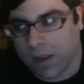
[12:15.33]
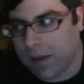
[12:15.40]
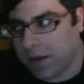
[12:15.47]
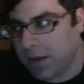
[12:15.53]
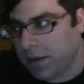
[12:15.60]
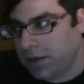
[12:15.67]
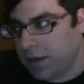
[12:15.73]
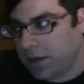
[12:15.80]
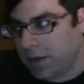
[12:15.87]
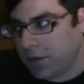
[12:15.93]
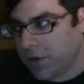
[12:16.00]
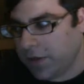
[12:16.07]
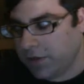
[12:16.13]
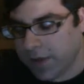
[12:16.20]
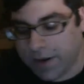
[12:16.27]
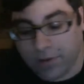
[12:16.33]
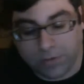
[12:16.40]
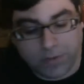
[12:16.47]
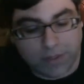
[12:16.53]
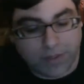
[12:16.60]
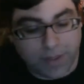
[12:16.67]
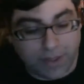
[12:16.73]
I don't think
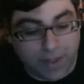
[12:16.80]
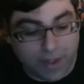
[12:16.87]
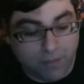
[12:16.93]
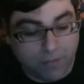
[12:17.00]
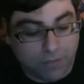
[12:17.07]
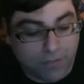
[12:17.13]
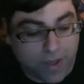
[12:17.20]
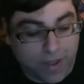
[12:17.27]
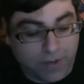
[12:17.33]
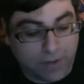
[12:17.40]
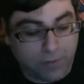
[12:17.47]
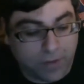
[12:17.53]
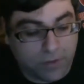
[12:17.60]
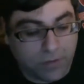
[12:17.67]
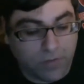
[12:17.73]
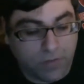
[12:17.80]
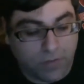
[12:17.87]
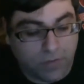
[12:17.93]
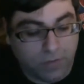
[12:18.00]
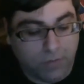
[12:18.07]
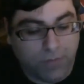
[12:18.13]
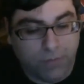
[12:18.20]
that I would have had as much of a
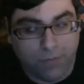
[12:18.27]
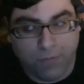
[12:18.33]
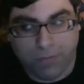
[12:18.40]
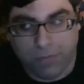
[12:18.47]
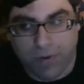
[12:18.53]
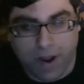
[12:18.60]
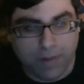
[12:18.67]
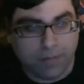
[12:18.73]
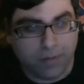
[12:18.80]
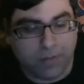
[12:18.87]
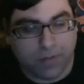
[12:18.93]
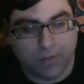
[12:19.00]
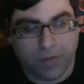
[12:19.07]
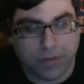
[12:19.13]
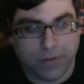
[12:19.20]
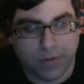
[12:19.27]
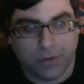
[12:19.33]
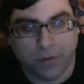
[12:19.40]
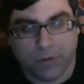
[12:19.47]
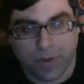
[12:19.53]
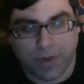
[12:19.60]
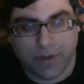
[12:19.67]
problem with what they're
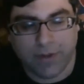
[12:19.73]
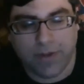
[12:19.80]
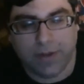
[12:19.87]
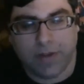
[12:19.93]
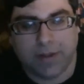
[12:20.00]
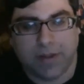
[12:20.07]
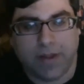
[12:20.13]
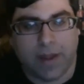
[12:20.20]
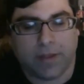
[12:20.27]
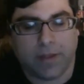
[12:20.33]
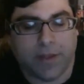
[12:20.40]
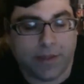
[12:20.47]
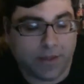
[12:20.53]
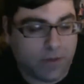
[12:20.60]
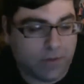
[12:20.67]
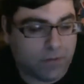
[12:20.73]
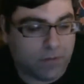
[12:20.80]
doing as I do.